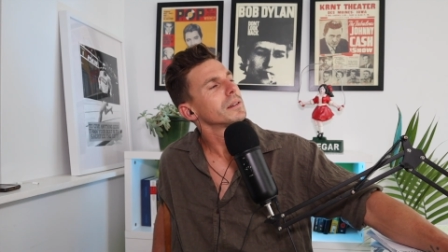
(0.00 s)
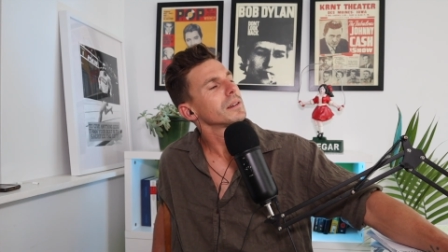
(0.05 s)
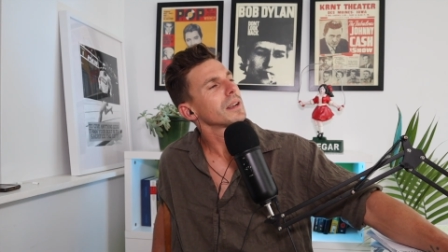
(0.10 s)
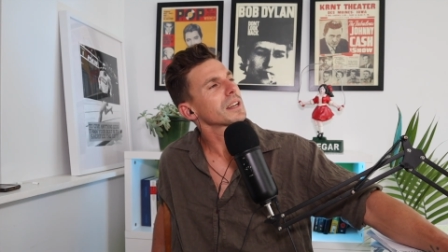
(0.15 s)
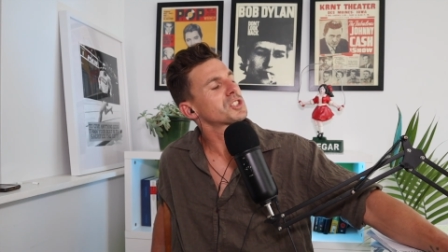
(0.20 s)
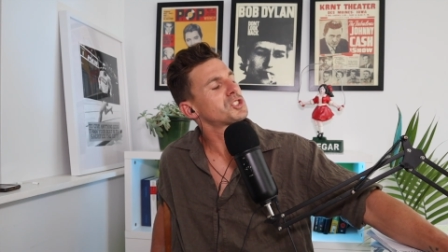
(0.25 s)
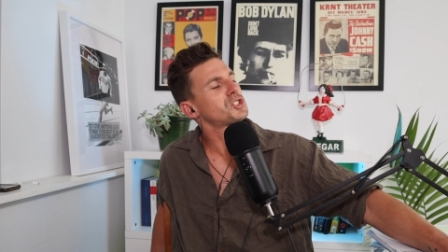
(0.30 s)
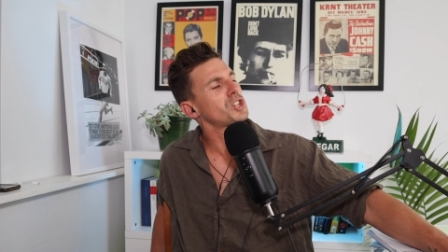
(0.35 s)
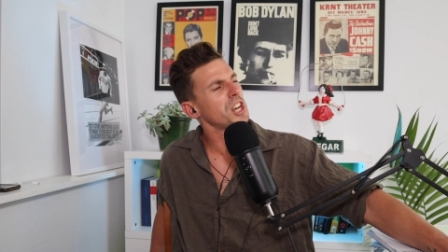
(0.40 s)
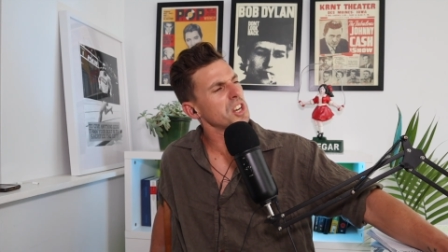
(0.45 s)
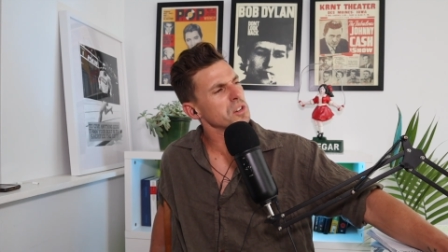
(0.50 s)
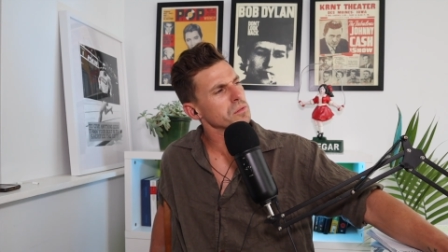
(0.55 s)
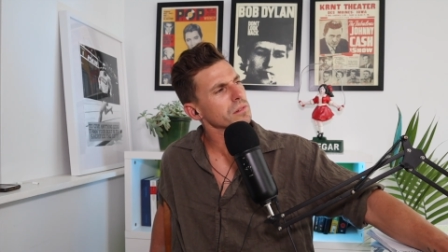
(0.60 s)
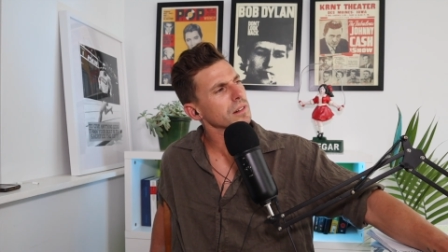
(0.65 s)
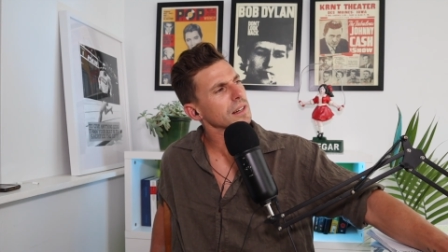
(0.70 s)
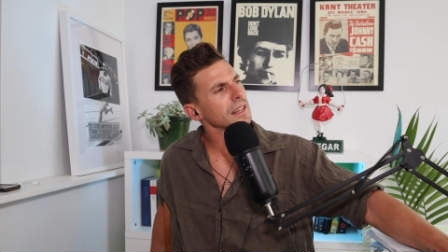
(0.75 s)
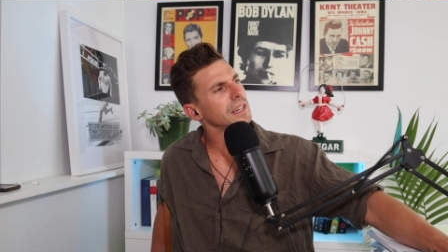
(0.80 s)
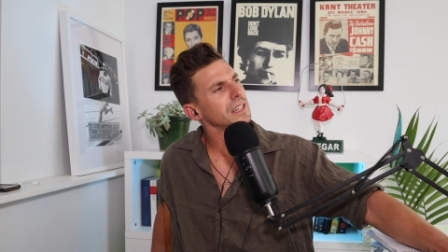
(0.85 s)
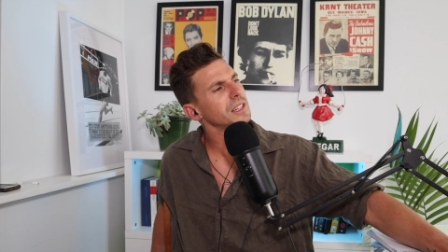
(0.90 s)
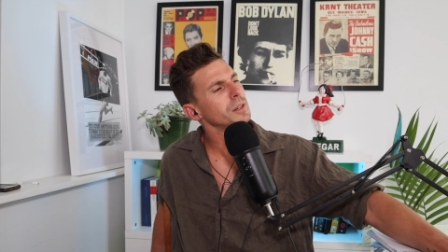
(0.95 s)
like,
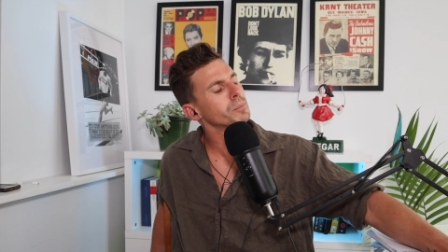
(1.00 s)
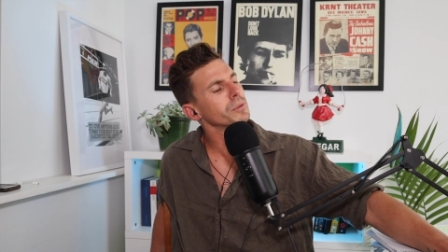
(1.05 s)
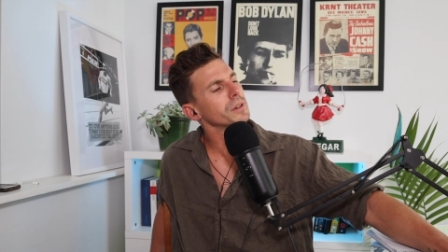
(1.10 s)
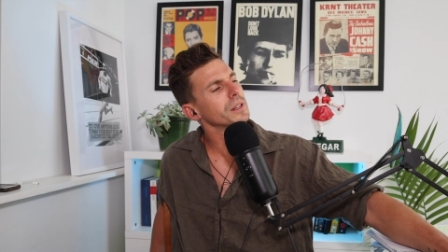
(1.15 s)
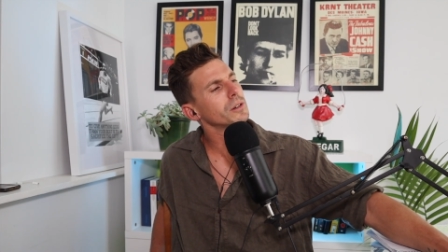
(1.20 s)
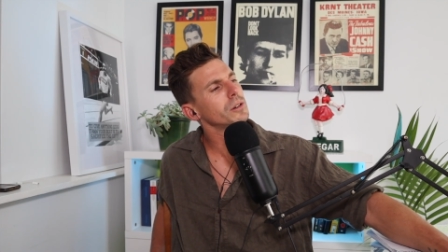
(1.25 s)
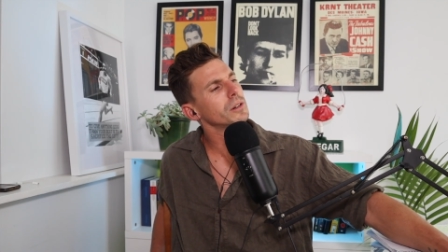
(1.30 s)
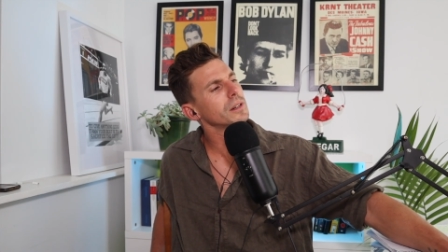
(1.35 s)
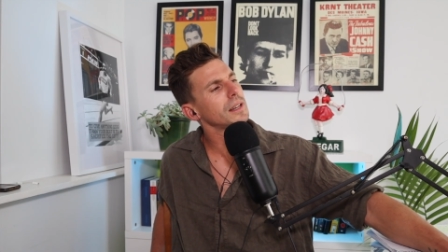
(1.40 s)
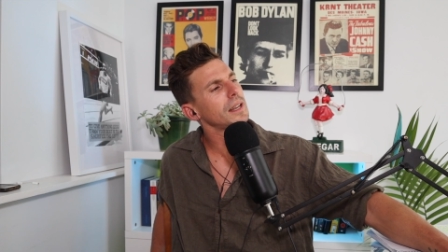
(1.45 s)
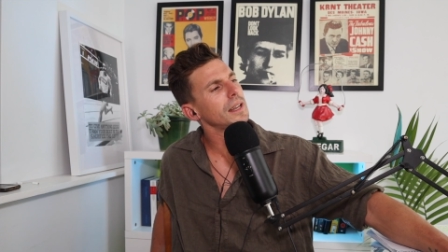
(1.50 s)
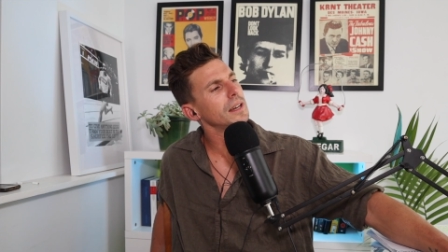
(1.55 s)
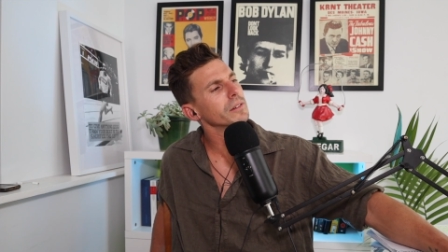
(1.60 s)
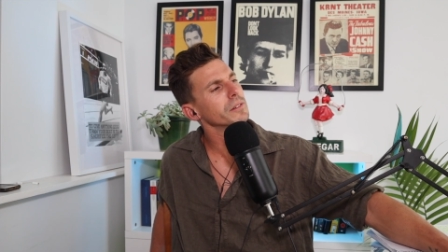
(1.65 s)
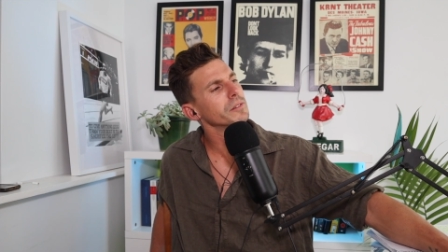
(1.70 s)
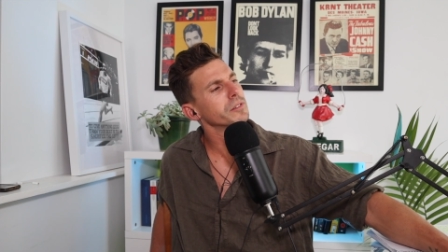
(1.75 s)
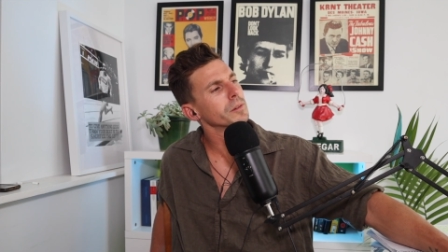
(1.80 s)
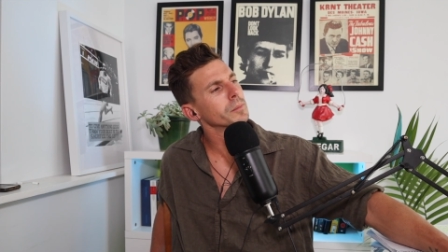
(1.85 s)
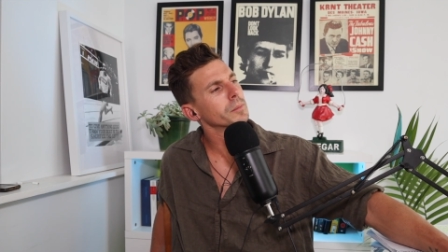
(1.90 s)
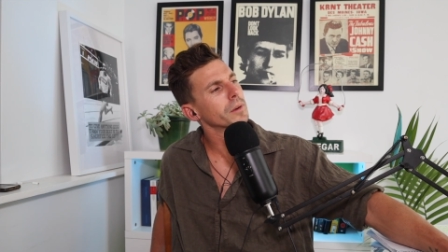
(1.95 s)
generally, are you pretty good at
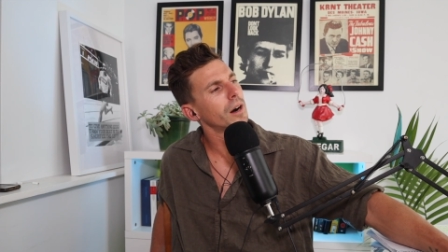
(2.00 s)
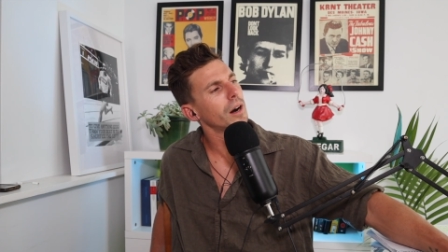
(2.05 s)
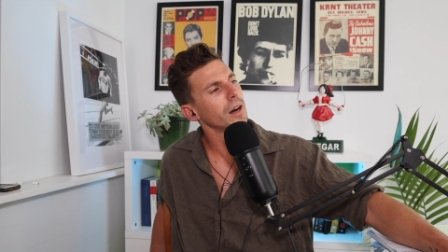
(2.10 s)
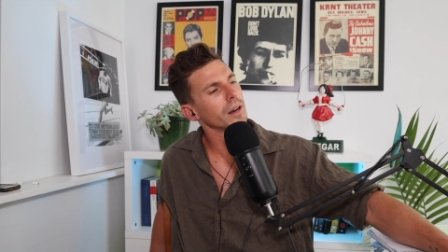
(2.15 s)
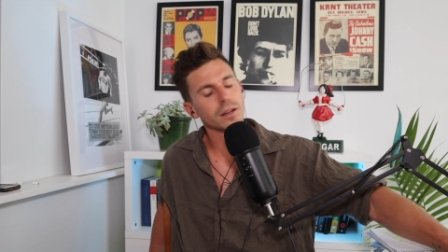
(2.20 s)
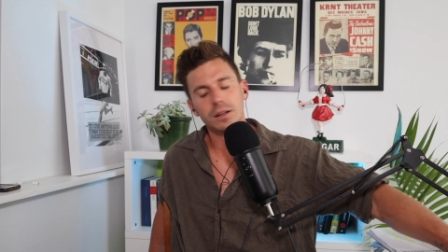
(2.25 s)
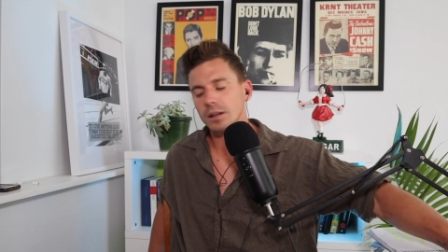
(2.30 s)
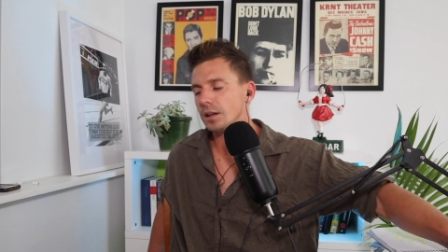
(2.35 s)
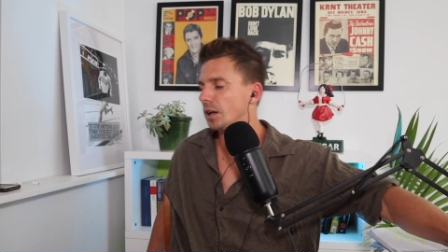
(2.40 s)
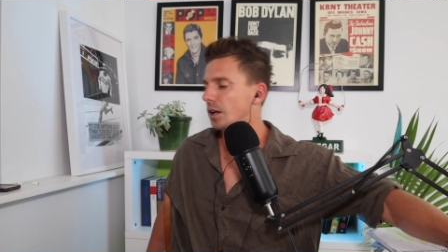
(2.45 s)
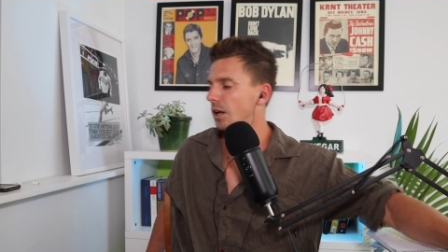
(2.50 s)
hearing from God?